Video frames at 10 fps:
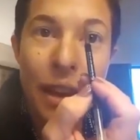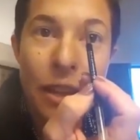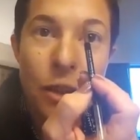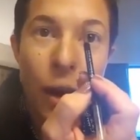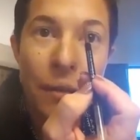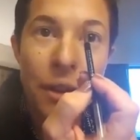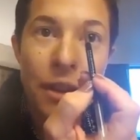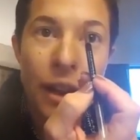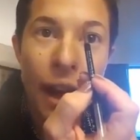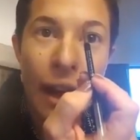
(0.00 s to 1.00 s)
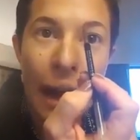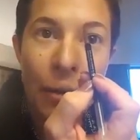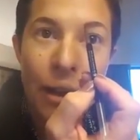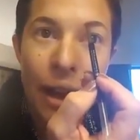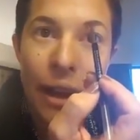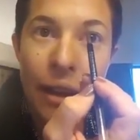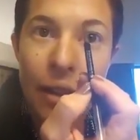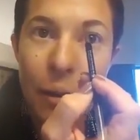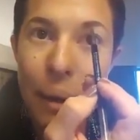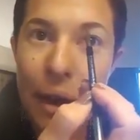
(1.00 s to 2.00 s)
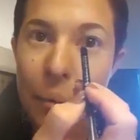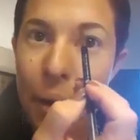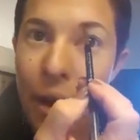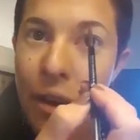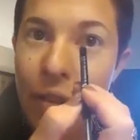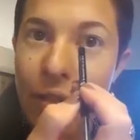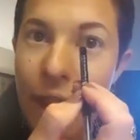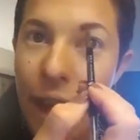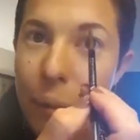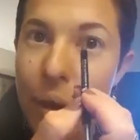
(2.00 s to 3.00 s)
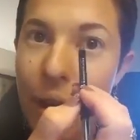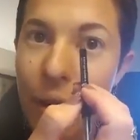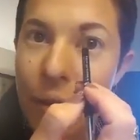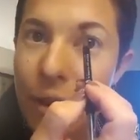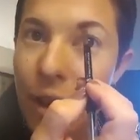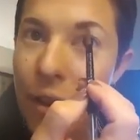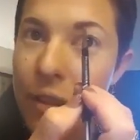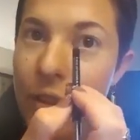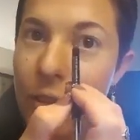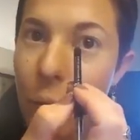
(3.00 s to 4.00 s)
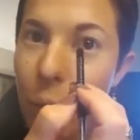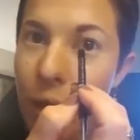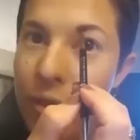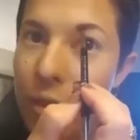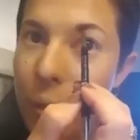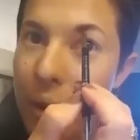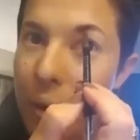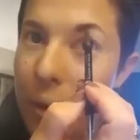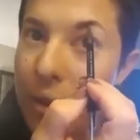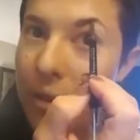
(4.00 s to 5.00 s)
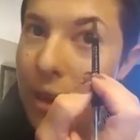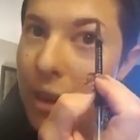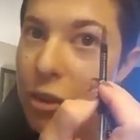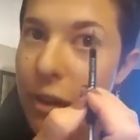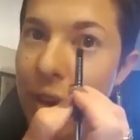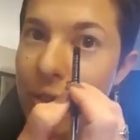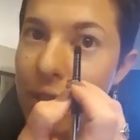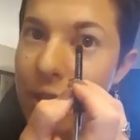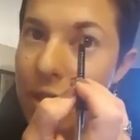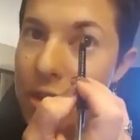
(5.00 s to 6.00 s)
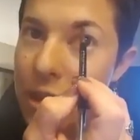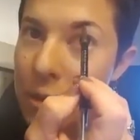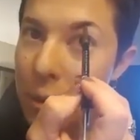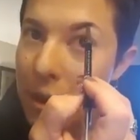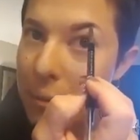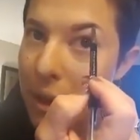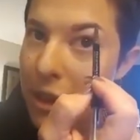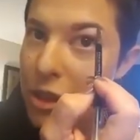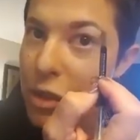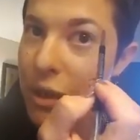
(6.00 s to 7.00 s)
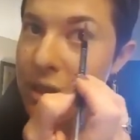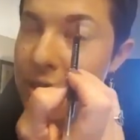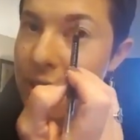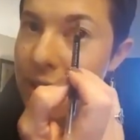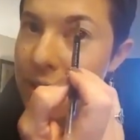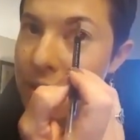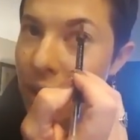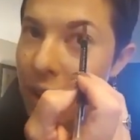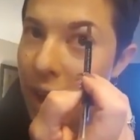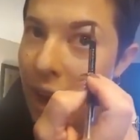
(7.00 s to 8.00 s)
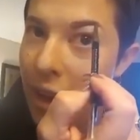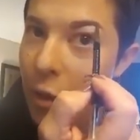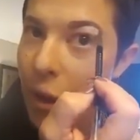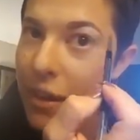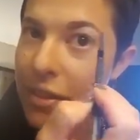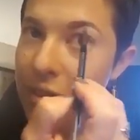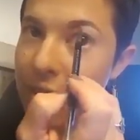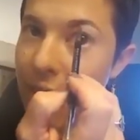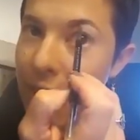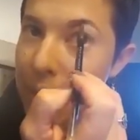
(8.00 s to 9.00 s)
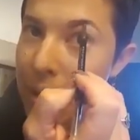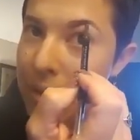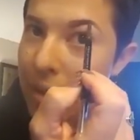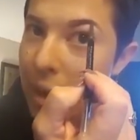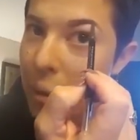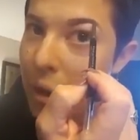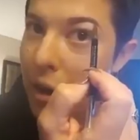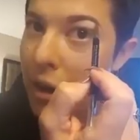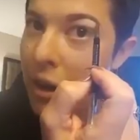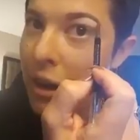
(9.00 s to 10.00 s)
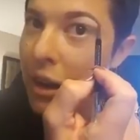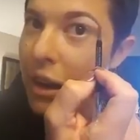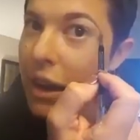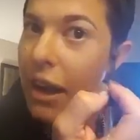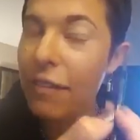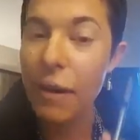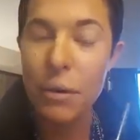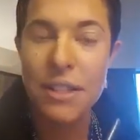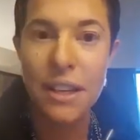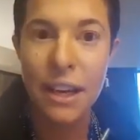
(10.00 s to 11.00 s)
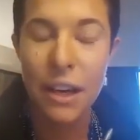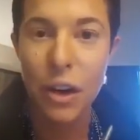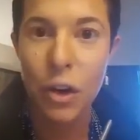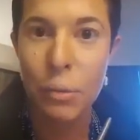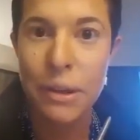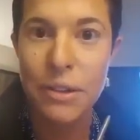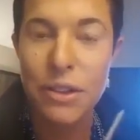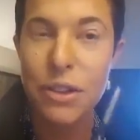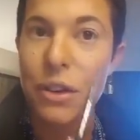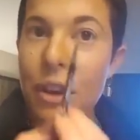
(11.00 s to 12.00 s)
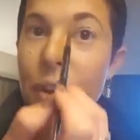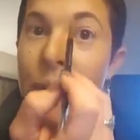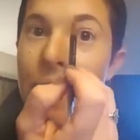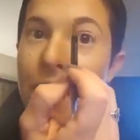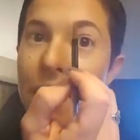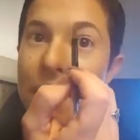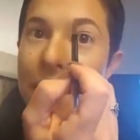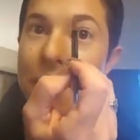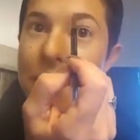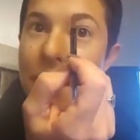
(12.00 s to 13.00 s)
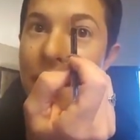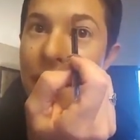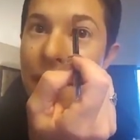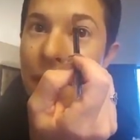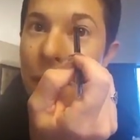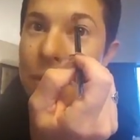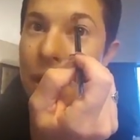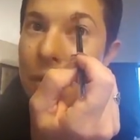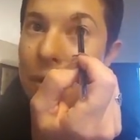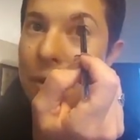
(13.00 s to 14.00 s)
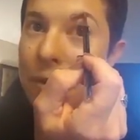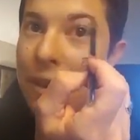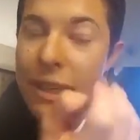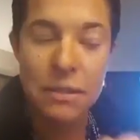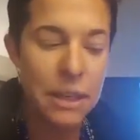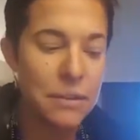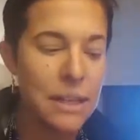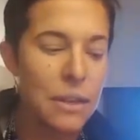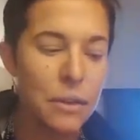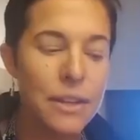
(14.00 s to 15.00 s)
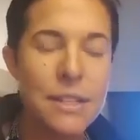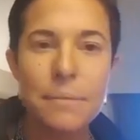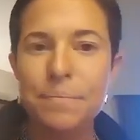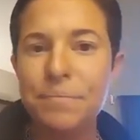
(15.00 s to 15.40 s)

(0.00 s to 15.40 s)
So I'm going to outline the bottom part of the eyebrow on this What to Wear Wednesday travel edition, where my choices are not quite the same as they were if I were sitting at home in the studio. I'm sitting in the hotel room in downtown St. Louis,